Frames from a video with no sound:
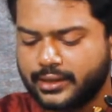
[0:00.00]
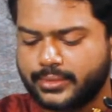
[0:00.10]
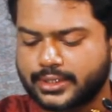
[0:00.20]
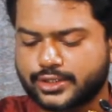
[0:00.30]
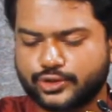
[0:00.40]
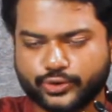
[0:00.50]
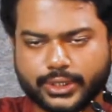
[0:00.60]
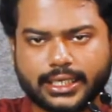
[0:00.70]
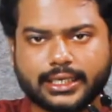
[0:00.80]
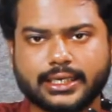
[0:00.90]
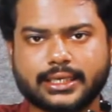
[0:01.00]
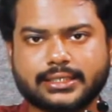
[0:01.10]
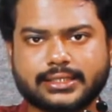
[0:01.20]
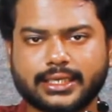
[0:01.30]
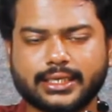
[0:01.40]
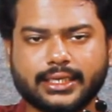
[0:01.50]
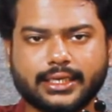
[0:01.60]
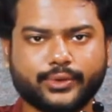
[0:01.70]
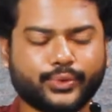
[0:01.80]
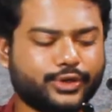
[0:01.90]
but slowly and
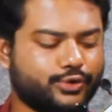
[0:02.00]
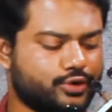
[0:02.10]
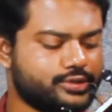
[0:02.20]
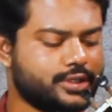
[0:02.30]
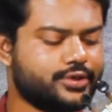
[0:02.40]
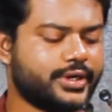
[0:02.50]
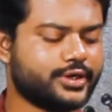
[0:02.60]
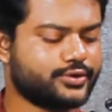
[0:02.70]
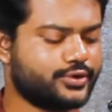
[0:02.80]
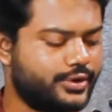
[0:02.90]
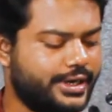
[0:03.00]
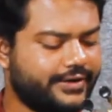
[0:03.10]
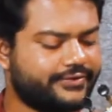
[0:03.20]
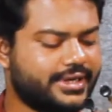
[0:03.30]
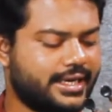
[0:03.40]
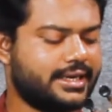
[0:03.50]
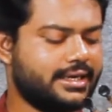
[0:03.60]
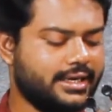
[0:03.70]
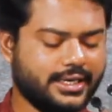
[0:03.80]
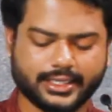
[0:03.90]
steadily, when you concentrate on your left
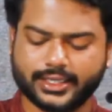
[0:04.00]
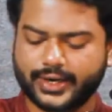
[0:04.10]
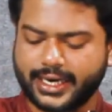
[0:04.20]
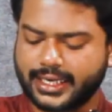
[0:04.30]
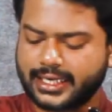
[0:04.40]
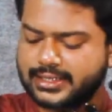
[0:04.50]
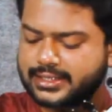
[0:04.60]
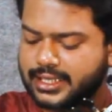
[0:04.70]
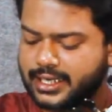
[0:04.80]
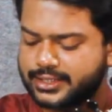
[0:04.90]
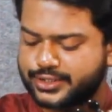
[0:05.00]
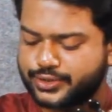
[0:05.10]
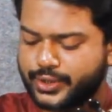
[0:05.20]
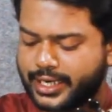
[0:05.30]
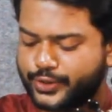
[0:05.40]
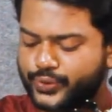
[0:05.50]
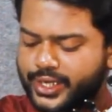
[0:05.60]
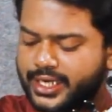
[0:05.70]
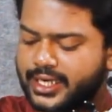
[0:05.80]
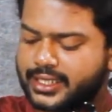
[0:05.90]
hand, the right hand starts to act
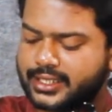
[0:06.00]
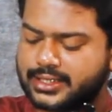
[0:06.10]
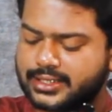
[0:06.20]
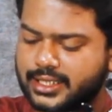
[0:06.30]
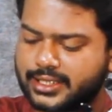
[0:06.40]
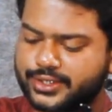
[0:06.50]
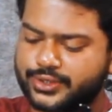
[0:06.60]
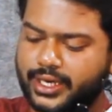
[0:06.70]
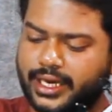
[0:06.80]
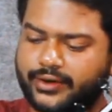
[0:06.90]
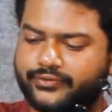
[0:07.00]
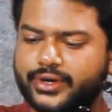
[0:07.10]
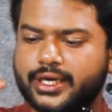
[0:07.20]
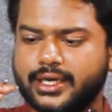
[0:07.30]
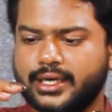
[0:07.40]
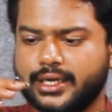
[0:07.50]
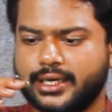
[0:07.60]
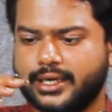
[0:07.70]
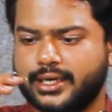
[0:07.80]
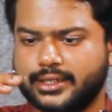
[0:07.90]
weird. It starts to have
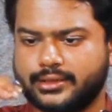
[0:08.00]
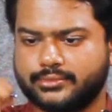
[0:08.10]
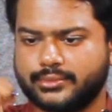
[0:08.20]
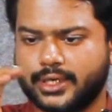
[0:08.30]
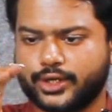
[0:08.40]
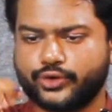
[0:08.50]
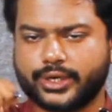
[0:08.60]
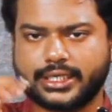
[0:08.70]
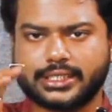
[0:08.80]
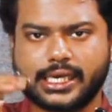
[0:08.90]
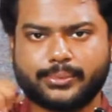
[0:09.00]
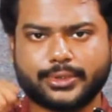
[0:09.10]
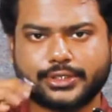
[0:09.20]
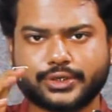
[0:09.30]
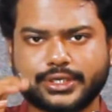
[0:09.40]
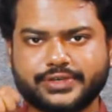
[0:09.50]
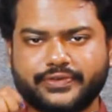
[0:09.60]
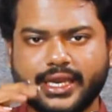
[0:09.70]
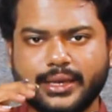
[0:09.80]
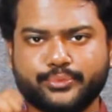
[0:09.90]
a crooked shape. So it is
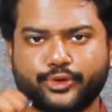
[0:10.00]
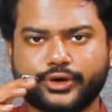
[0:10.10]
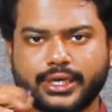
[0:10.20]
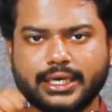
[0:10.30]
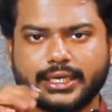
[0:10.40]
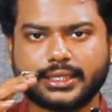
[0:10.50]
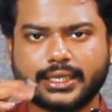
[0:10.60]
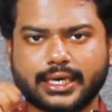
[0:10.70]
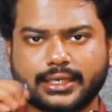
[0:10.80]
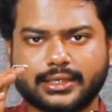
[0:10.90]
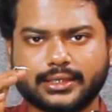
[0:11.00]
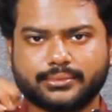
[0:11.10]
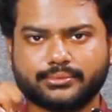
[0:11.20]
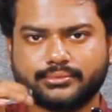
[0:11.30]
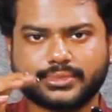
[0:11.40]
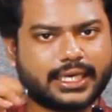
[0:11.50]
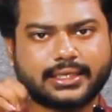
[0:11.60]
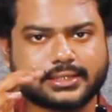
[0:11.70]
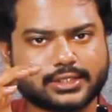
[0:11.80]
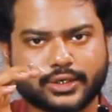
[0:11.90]
very important that
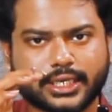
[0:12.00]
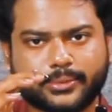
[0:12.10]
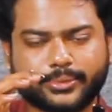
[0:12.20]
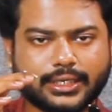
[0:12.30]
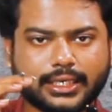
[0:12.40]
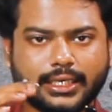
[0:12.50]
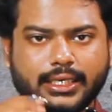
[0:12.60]
that does not happen.